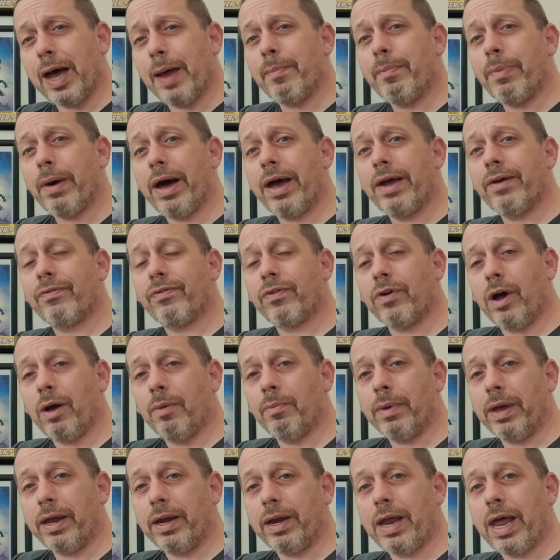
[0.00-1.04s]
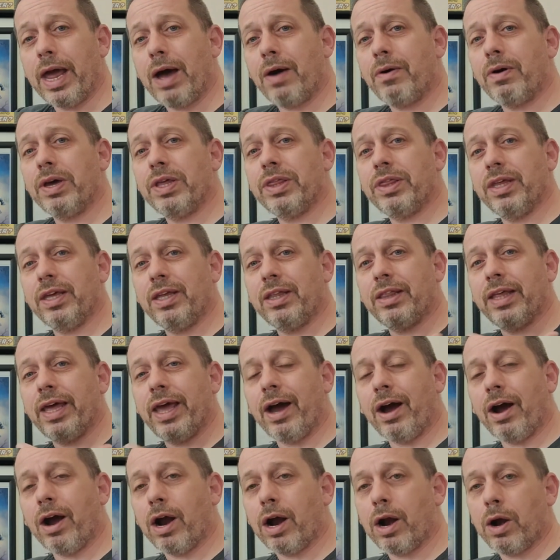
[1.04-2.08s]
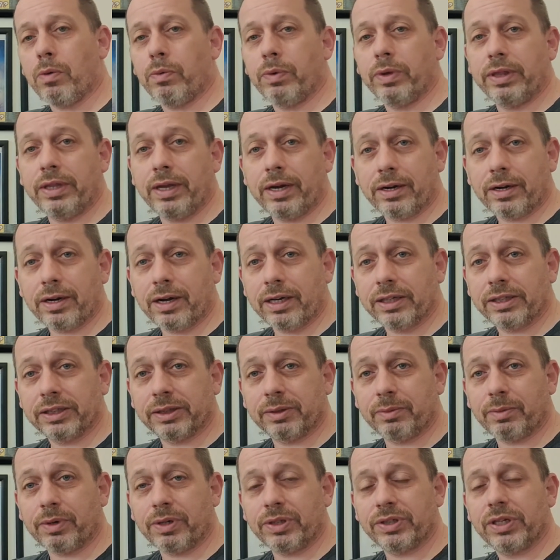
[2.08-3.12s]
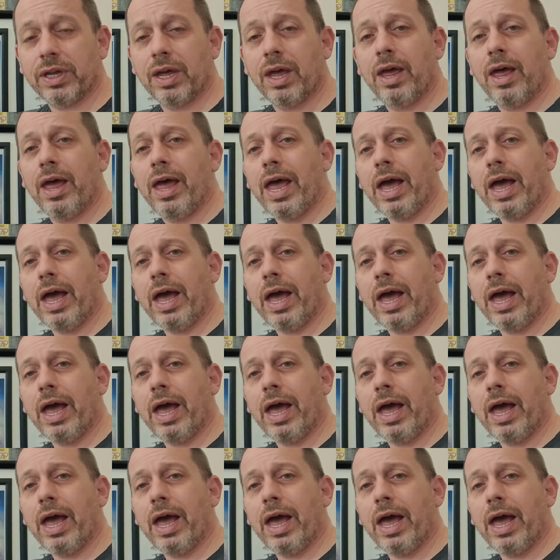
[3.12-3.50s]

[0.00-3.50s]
I buy from and how I think they are with their customers,